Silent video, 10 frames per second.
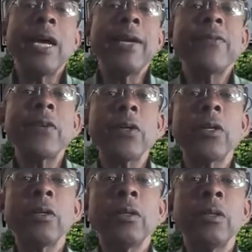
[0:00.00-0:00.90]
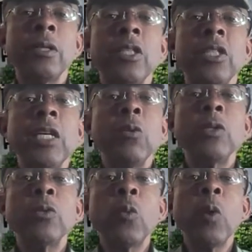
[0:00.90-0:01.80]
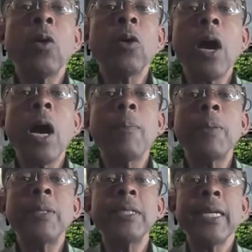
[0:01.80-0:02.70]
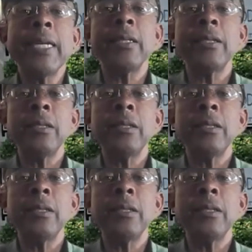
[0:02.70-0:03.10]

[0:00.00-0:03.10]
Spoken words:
life for her. She was well compensated.